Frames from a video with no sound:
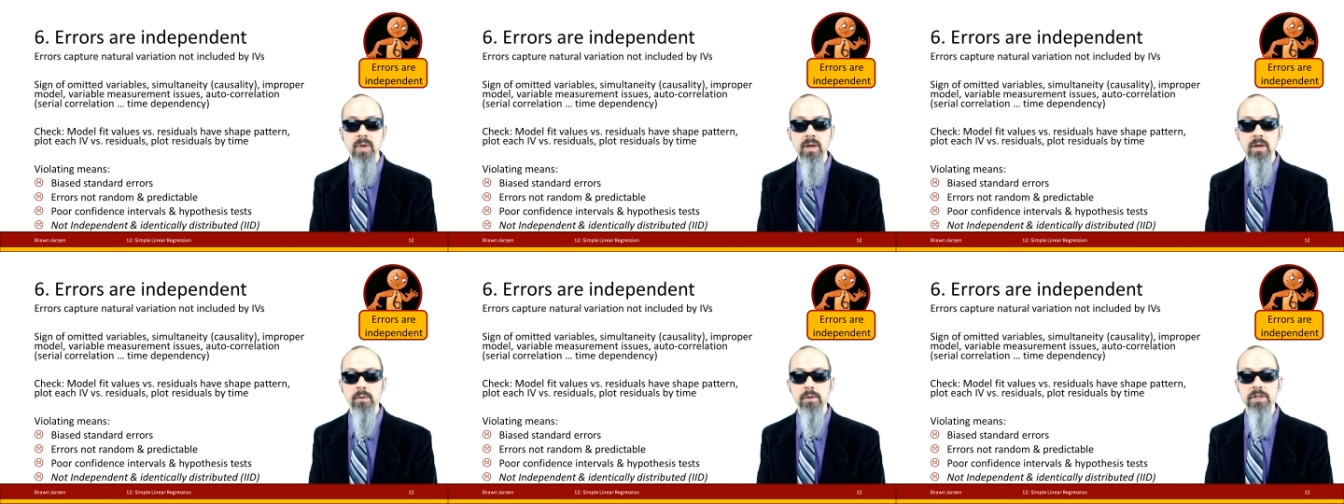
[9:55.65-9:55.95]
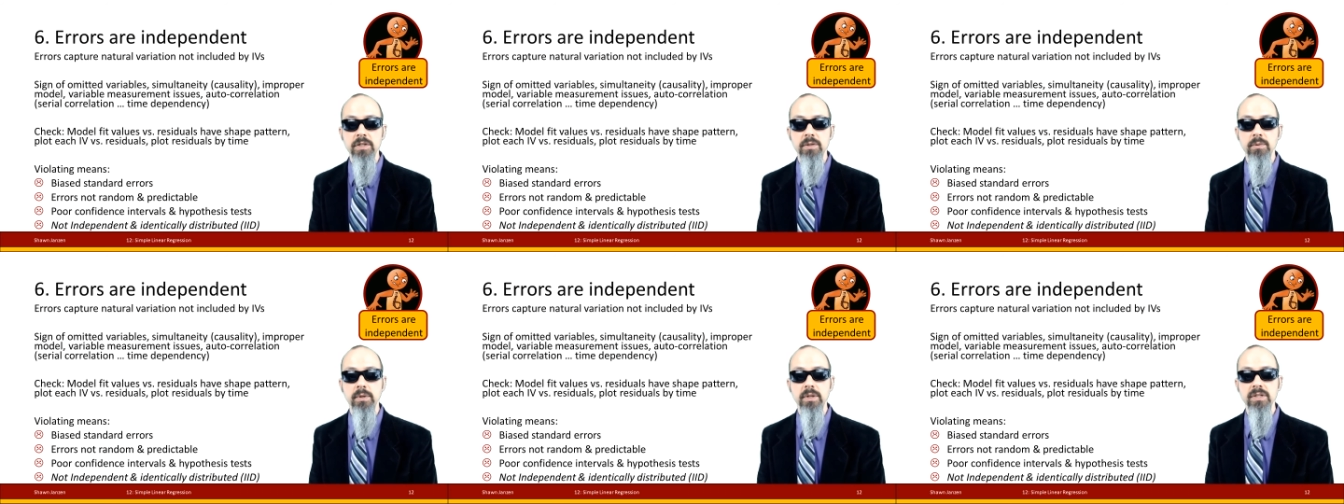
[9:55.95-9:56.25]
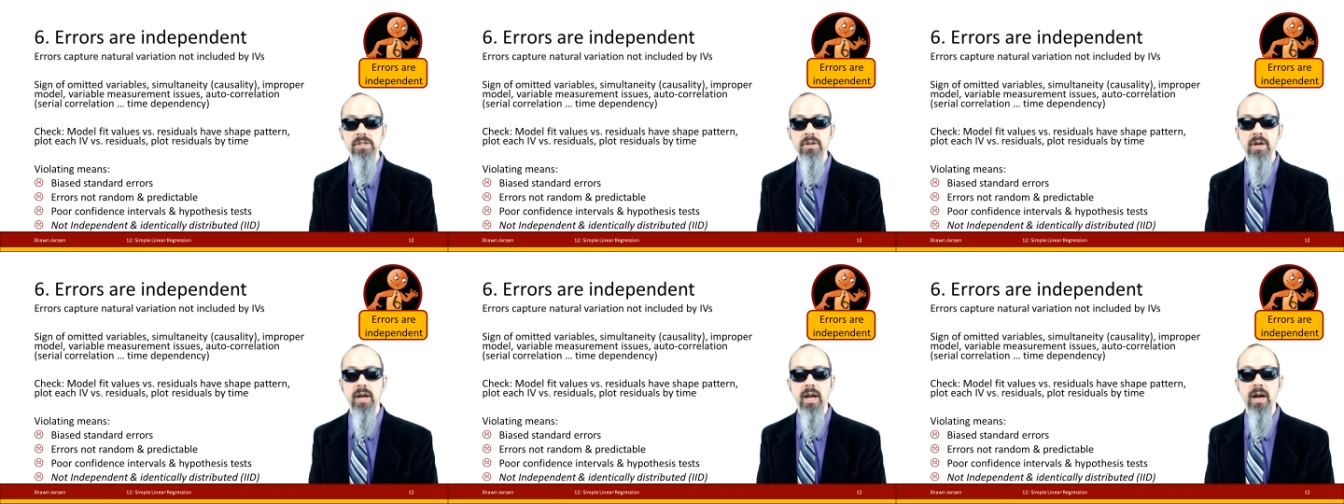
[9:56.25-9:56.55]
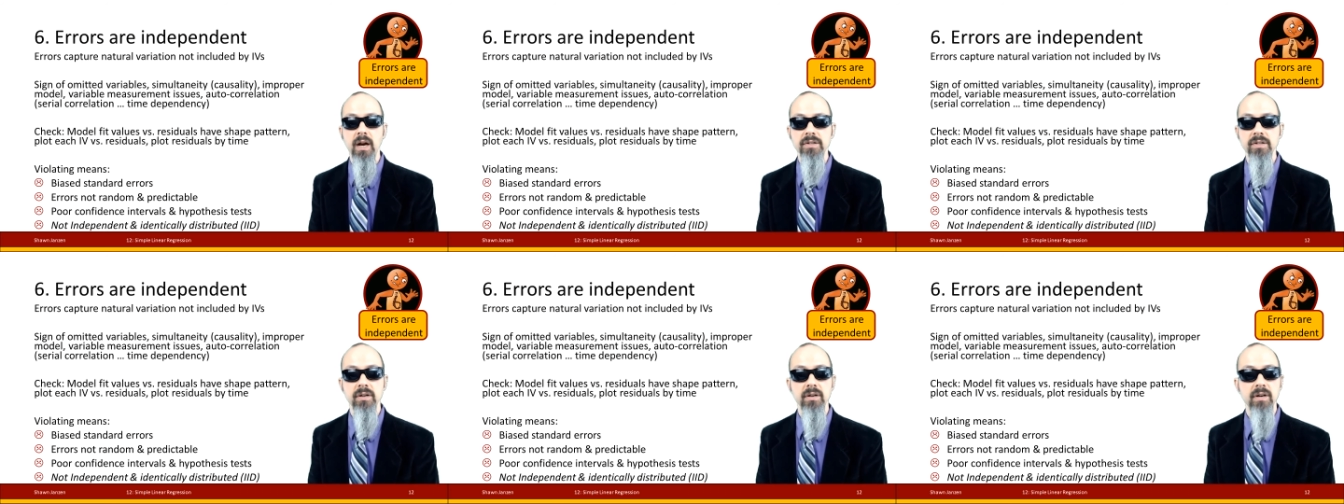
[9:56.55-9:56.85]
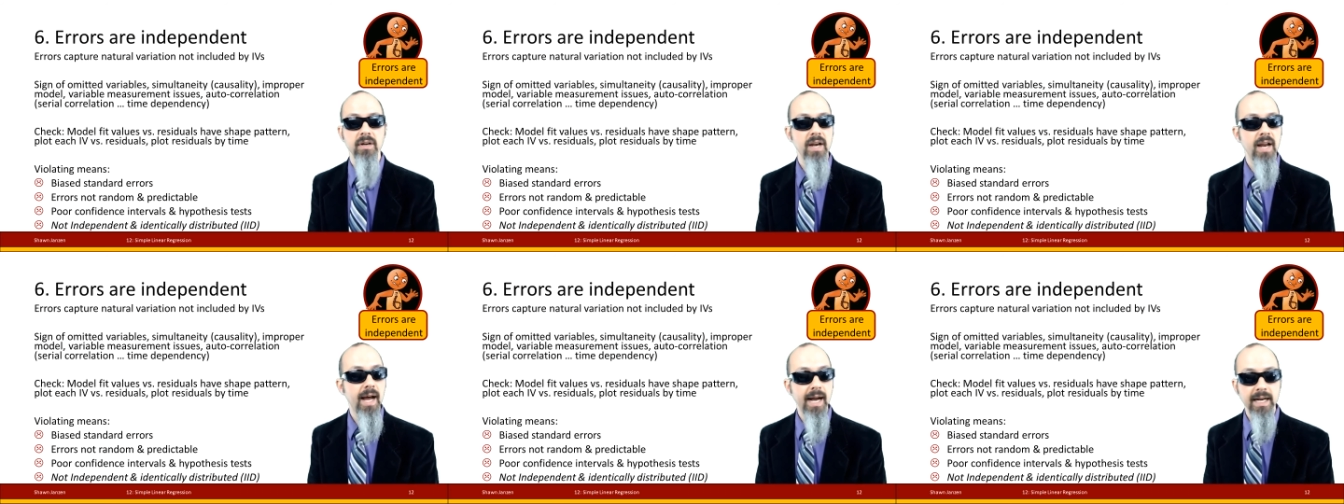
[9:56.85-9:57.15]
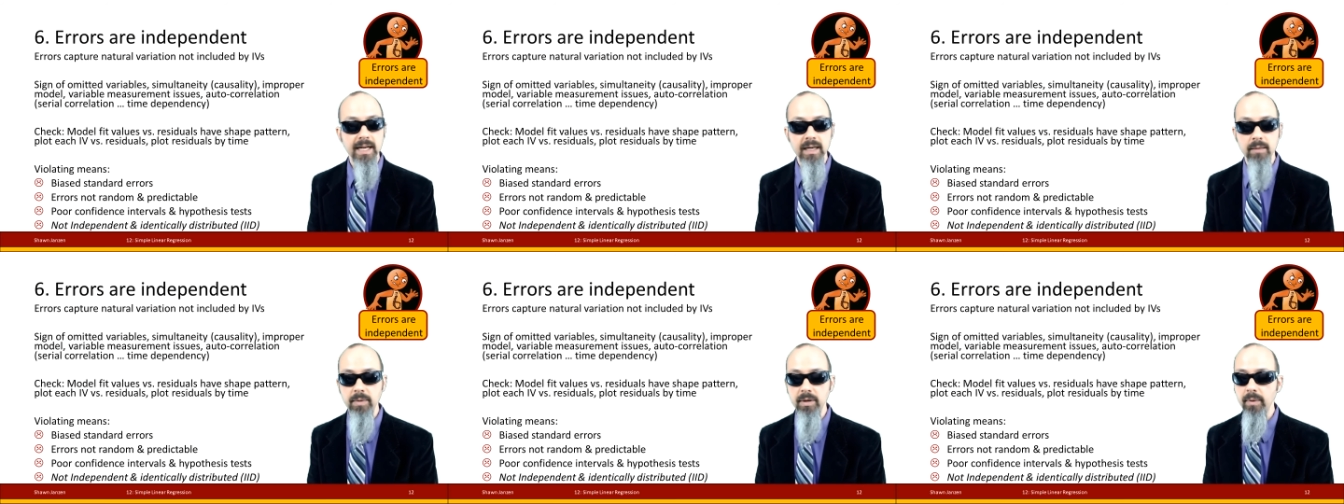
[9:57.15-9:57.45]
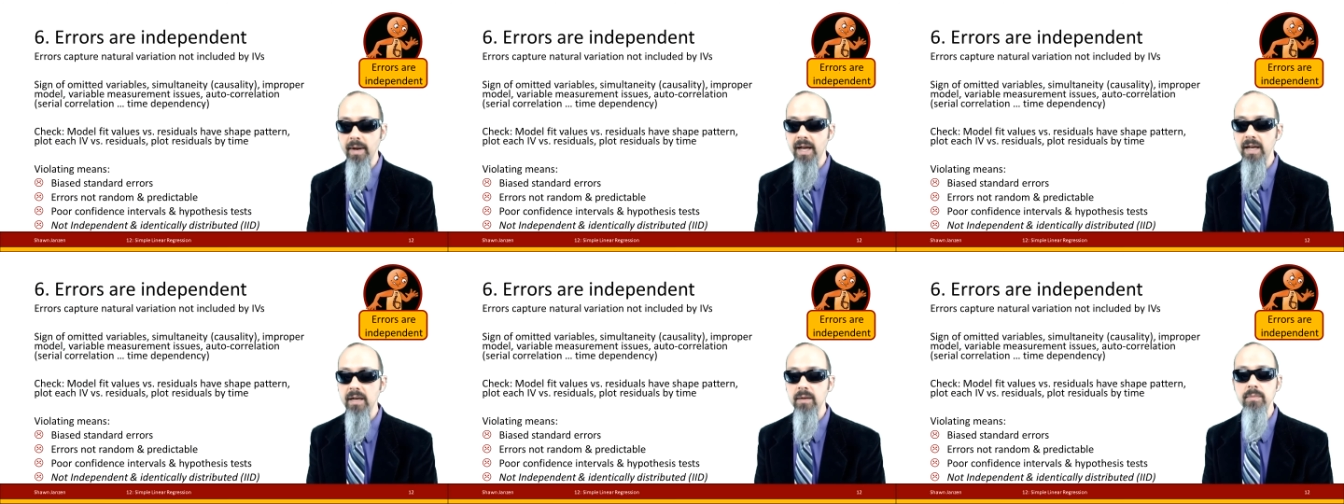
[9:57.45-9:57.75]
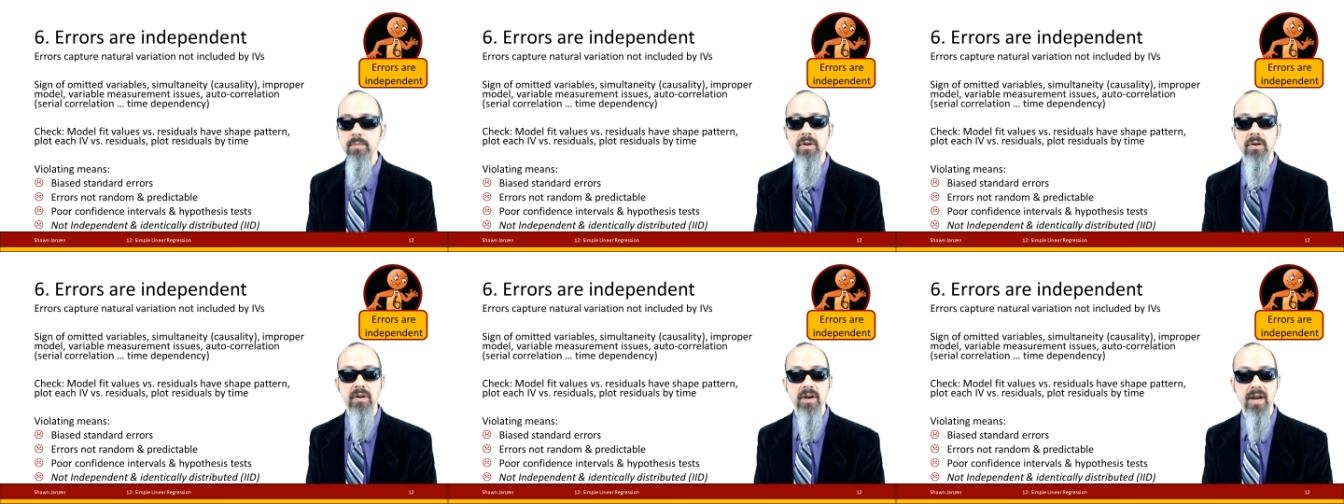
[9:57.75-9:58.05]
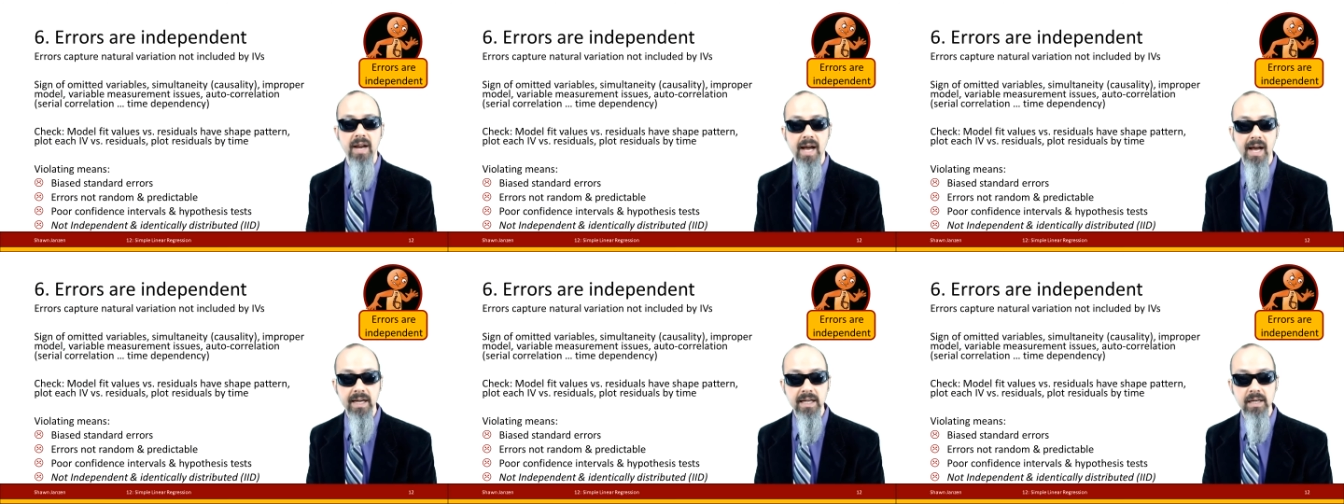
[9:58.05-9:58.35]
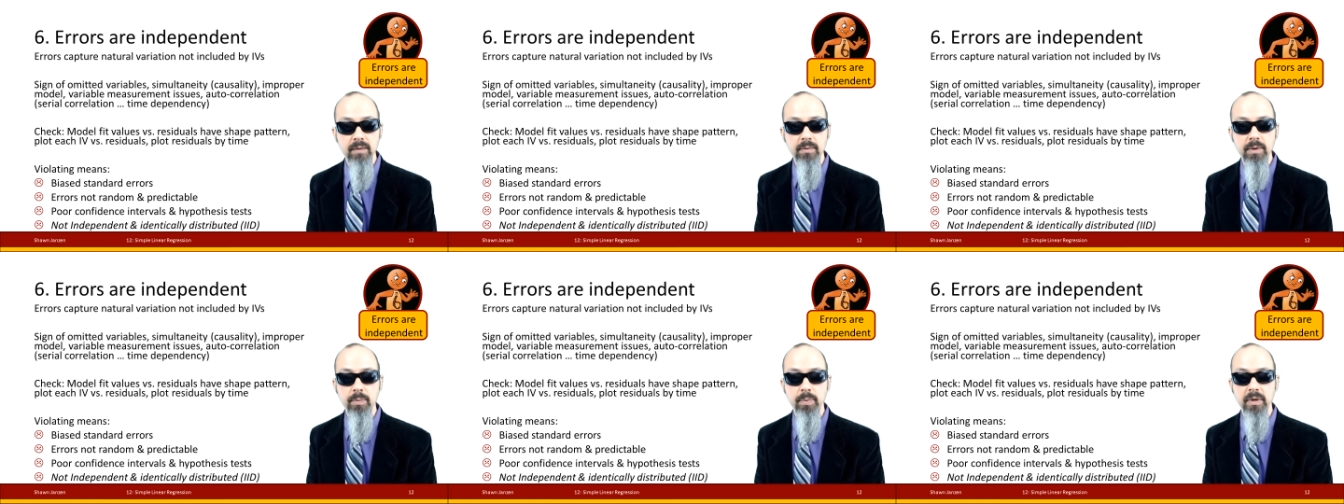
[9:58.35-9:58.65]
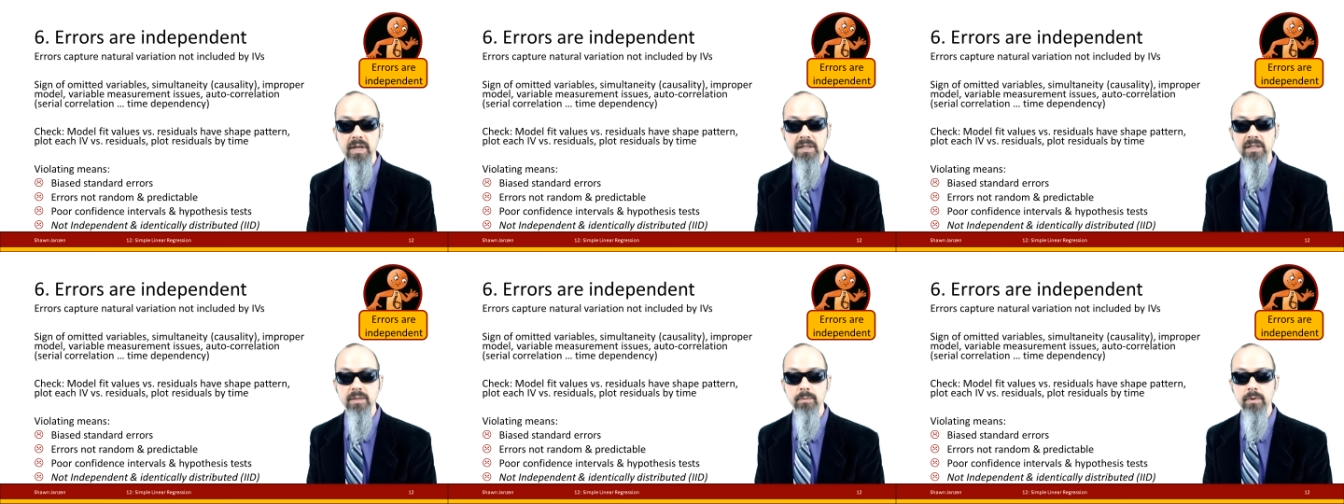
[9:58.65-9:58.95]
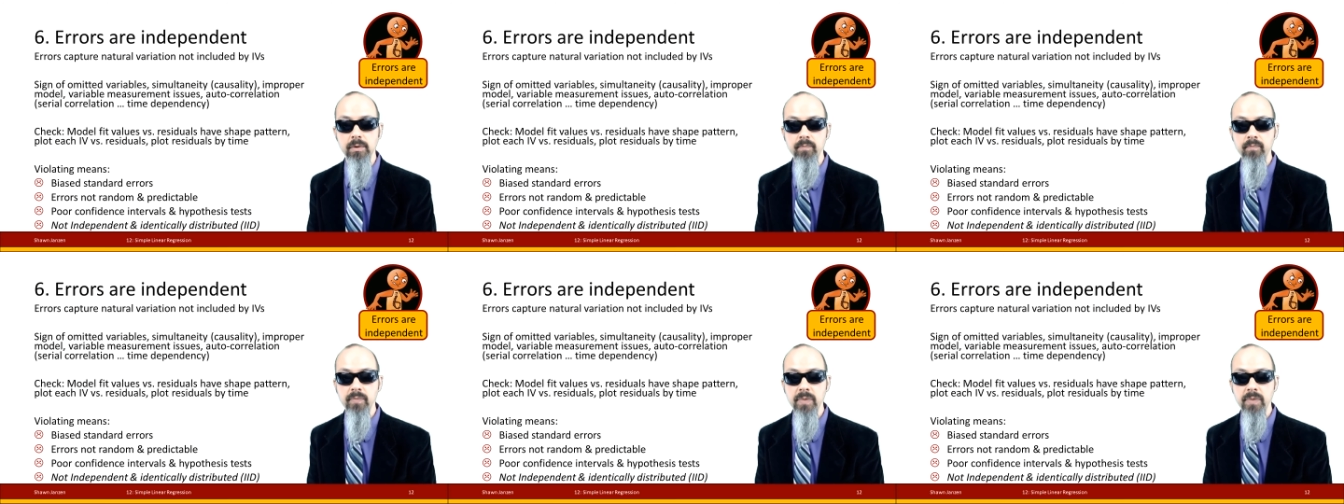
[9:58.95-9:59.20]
which means your errors are not going to be random, they're not going to be predictable.